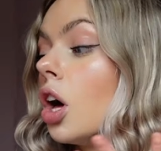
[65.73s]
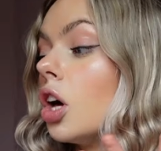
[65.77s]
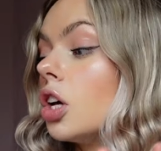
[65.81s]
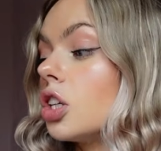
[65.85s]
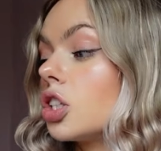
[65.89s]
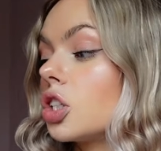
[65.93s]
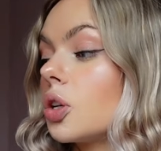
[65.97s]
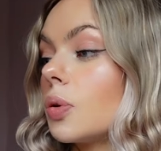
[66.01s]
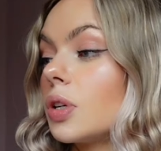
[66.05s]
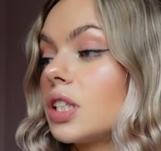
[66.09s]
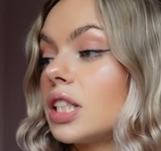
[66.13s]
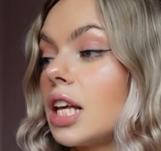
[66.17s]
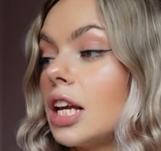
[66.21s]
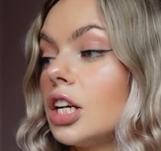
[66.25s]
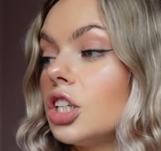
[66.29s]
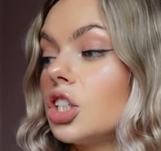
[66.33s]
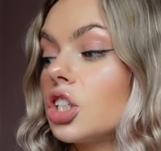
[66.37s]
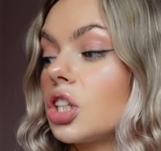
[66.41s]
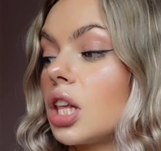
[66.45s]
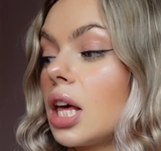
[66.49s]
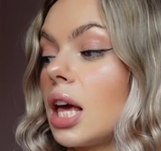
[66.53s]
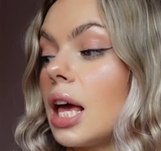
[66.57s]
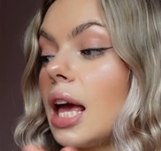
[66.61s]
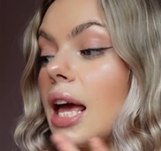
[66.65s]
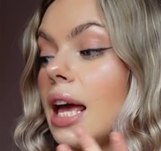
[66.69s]
So
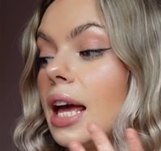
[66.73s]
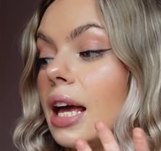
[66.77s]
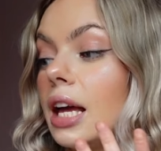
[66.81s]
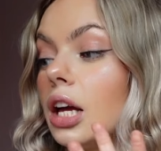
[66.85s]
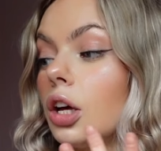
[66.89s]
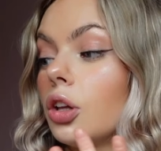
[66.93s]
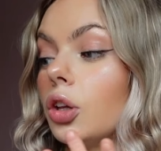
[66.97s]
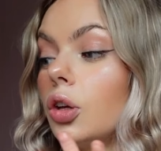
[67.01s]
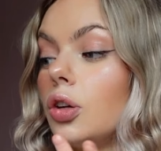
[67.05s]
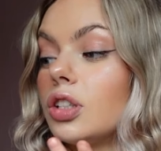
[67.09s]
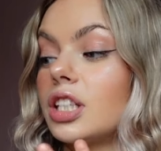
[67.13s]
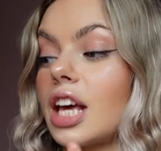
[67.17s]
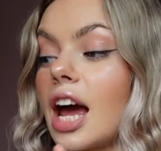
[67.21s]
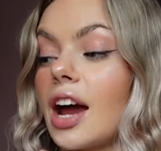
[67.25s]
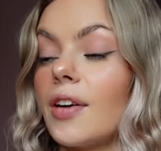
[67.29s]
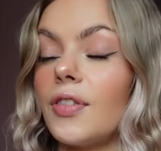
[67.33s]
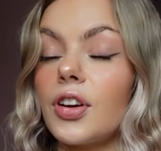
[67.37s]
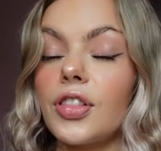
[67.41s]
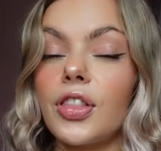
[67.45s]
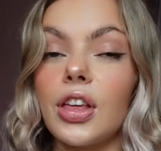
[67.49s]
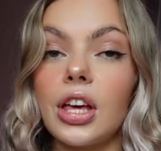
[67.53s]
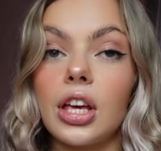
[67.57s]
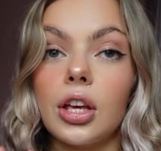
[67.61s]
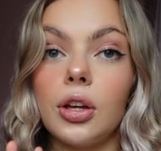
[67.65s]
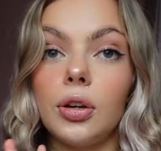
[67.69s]
essentially it includes
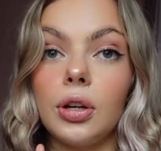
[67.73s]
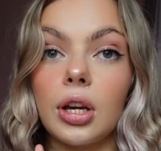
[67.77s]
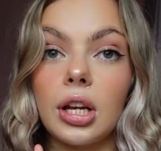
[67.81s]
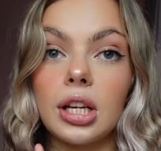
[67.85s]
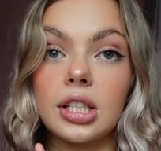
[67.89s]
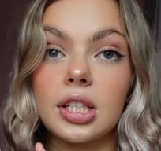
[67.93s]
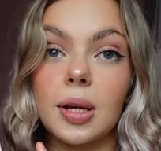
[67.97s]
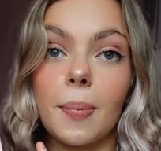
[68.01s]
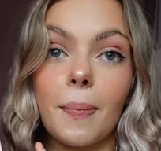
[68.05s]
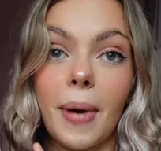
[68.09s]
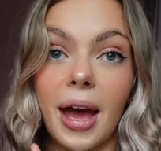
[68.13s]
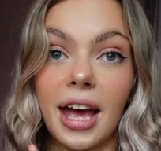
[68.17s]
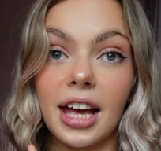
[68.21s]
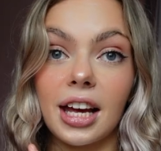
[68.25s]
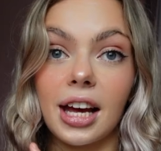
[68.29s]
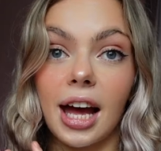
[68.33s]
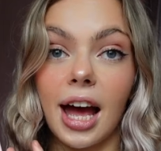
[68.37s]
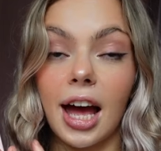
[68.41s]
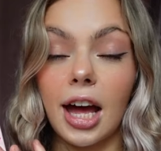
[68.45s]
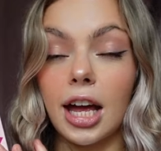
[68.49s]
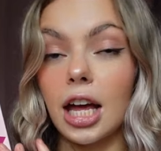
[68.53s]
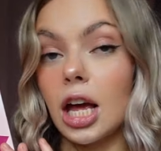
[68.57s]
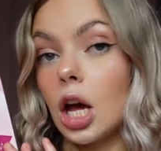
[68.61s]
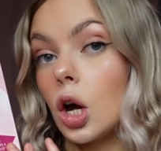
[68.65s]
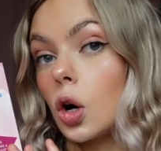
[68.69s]
everything you need to make
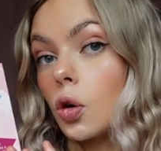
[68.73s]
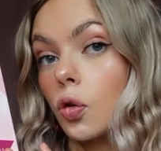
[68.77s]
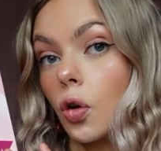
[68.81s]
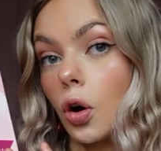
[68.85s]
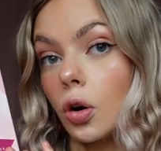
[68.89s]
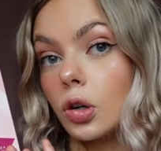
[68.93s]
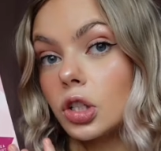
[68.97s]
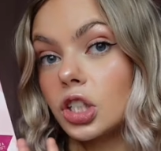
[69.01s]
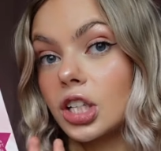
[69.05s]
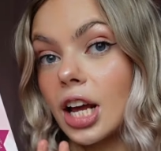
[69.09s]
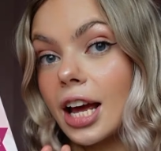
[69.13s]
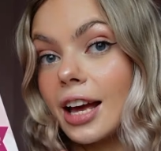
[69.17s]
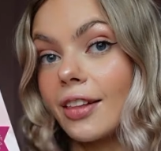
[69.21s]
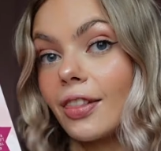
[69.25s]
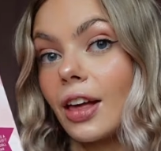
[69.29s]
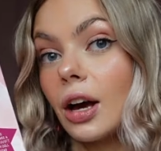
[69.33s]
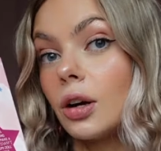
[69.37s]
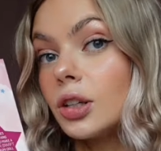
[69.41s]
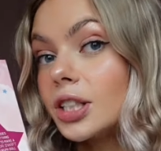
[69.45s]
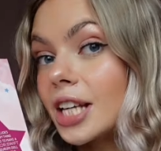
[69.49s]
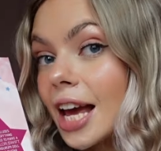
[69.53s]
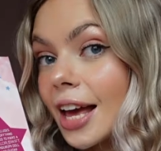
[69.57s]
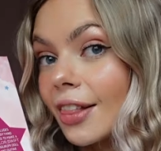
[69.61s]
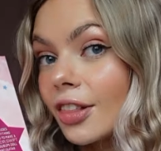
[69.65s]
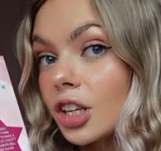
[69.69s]
a crochet
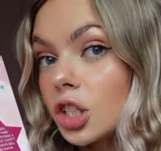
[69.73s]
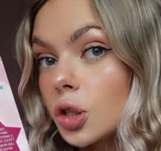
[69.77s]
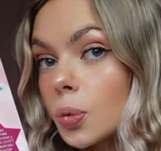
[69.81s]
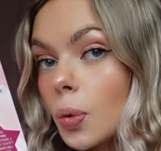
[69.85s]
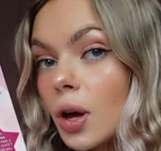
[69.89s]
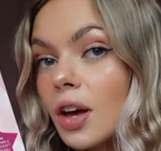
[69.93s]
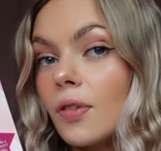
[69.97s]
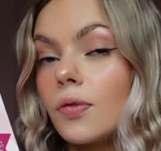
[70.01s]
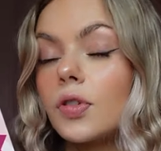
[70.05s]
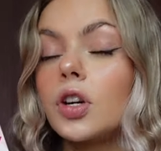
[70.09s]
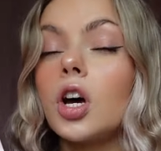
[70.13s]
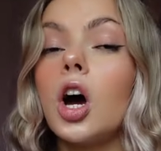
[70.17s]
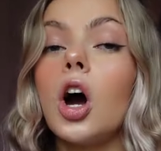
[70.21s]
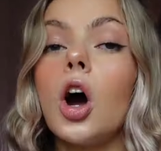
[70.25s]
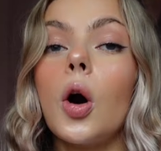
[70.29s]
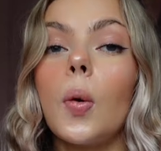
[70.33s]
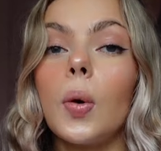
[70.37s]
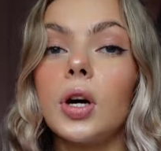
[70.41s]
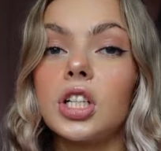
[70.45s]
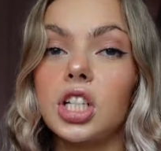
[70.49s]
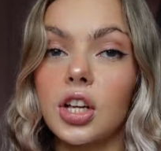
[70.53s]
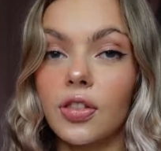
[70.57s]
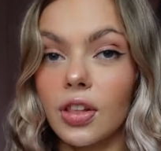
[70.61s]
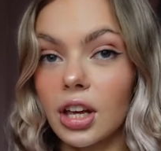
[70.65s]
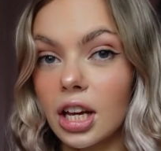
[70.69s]
little Taylor Swift
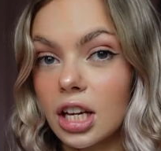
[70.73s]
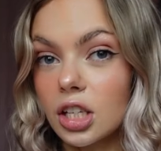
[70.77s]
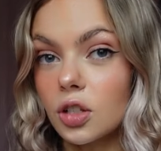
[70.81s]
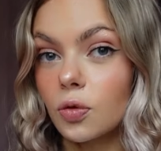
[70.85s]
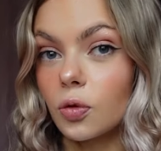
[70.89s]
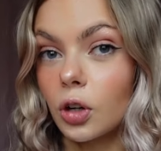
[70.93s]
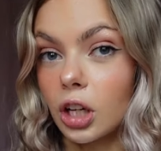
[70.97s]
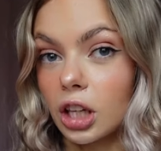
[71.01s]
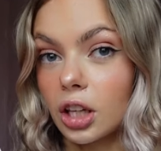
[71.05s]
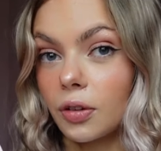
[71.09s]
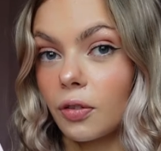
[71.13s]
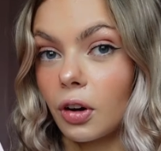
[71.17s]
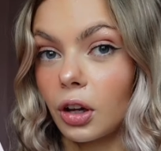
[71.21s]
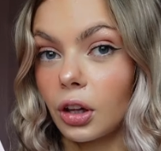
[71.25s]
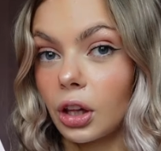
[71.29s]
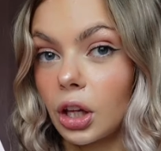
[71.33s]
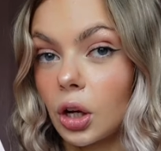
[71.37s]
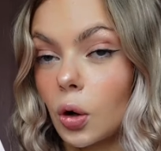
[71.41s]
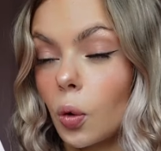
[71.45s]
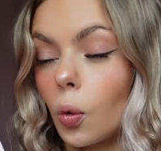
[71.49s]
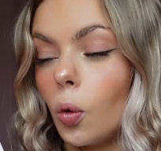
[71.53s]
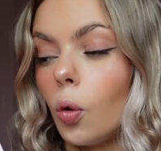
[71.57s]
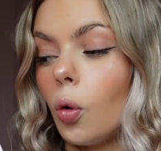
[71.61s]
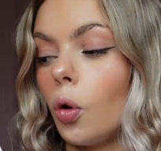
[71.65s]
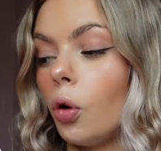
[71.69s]
which I think is really really
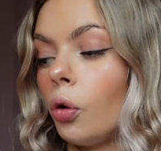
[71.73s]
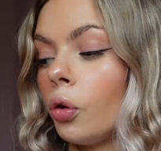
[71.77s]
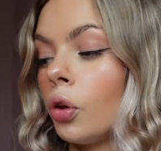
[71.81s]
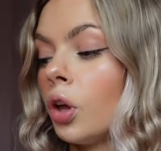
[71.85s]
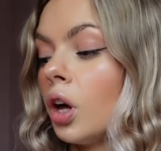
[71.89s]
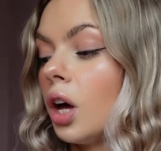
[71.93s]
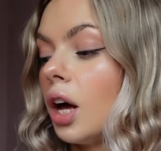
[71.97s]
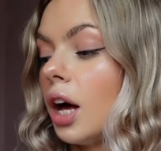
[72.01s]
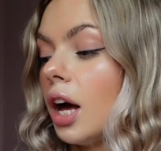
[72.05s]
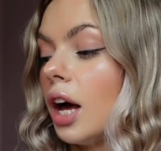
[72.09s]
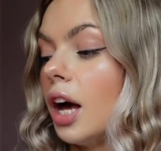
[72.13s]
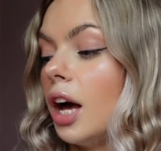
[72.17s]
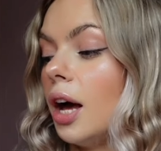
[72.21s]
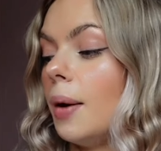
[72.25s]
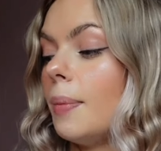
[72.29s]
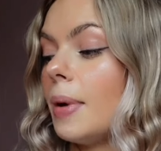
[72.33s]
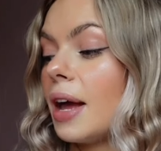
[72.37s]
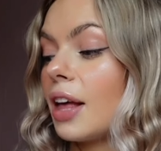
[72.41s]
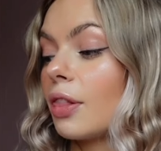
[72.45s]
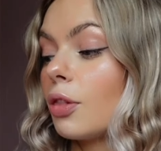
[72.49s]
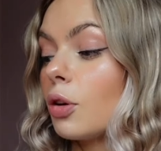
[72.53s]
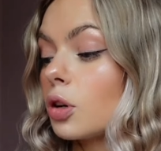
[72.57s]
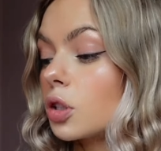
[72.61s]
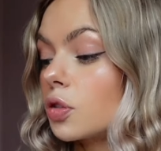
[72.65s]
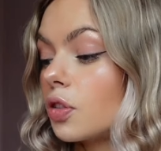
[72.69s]
cool. Um,
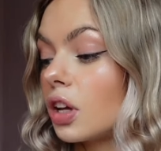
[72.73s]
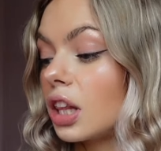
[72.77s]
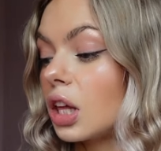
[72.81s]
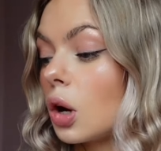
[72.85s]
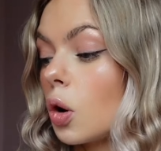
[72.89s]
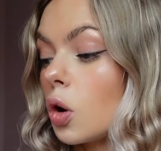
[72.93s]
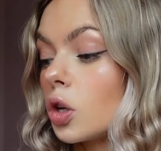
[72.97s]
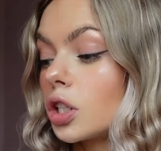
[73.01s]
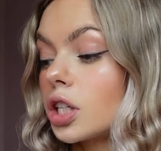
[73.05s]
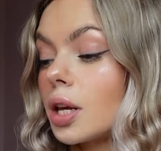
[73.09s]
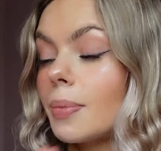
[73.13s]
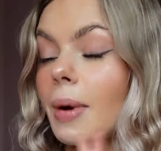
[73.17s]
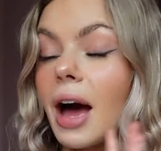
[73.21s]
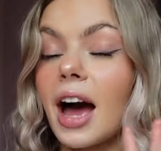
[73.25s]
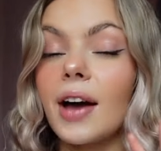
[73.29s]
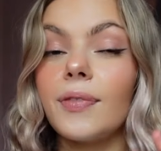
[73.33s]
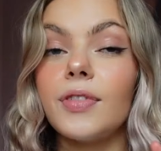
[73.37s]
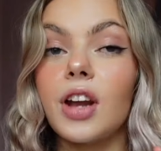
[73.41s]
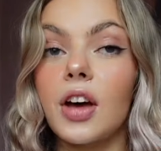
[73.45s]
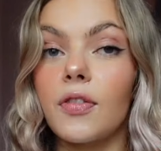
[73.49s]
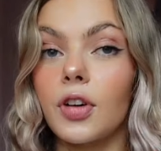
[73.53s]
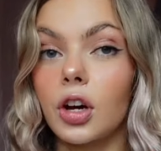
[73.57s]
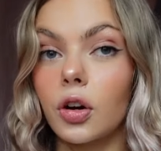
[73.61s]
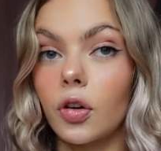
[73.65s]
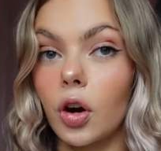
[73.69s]
it looks really awesome. I've
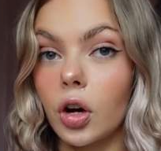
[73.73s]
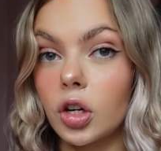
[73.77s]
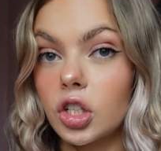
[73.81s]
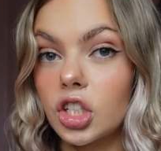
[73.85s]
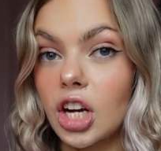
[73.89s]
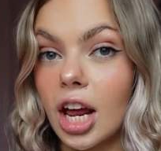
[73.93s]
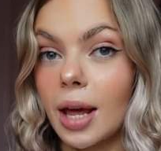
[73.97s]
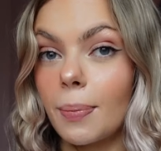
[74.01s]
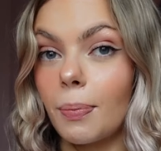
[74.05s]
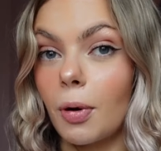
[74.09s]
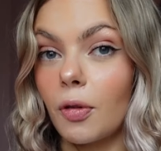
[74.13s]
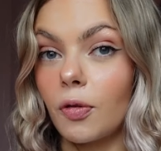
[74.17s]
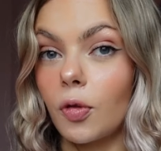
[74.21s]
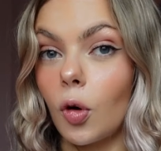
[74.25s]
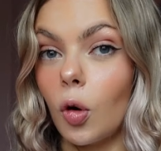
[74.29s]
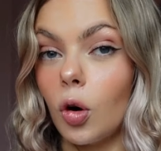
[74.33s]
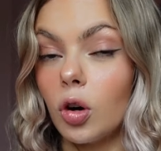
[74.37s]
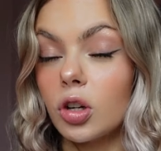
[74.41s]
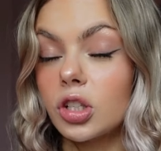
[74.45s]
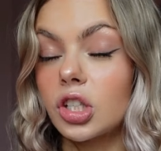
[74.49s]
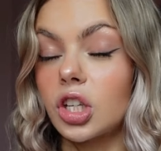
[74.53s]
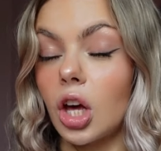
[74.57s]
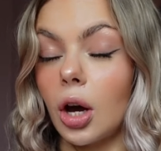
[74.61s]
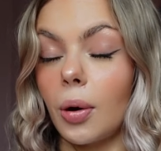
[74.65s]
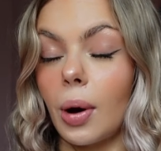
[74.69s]
never crocheted
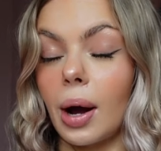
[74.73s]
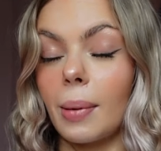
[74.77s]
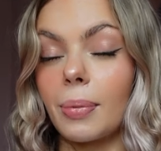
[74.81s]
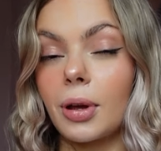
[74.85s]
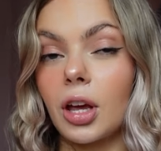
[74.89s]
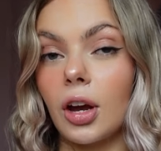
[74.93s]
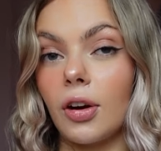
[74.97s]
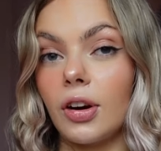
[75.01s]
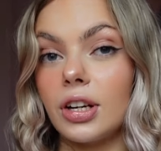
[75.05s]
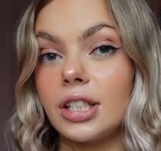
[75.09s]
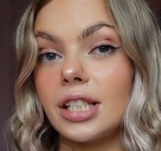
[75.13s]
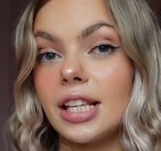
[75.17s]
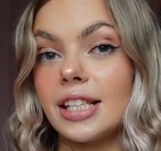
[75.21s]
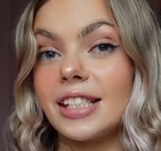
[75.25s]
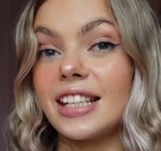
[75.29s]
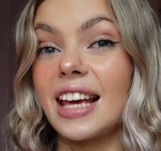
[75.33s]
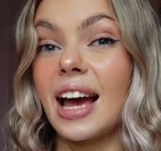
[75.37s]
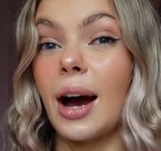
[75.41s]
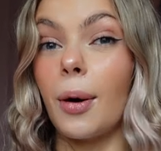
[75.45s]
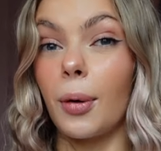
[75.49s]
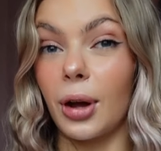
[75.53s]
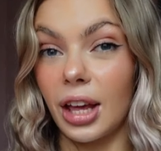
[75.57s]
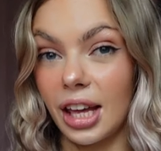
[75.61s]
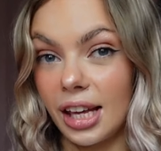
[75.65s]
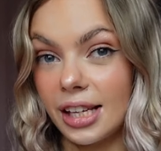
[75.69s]
before so I'm curious to see
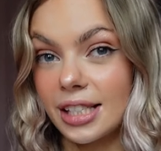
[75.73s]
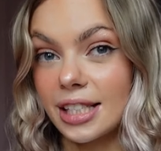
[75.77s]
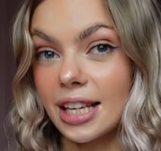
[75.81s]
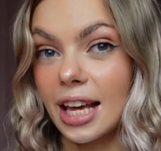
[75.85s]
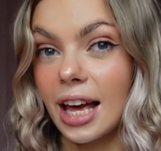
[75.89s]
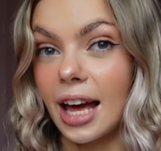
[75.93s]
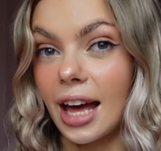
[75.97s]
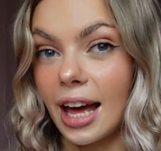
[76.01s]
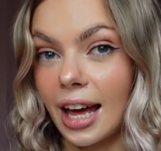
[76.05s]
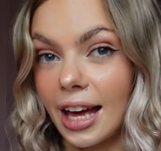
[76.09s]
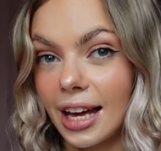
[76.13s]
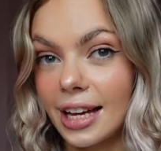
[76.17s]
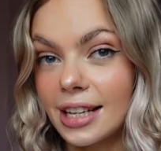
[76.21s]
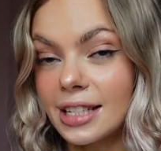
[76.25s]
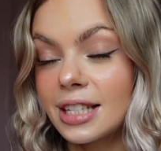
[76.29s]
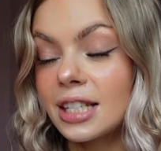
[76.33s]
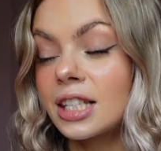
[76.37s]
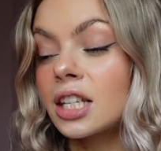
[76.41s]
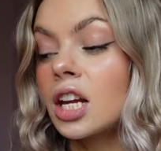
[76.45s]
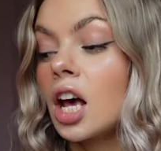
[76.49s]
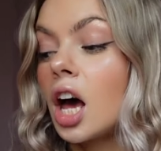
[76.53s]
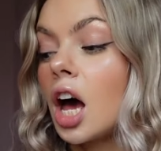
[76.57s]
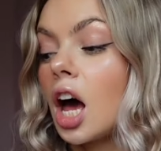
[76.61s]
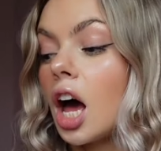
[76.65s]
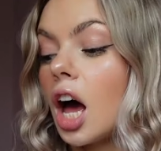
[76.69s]
how easy it is.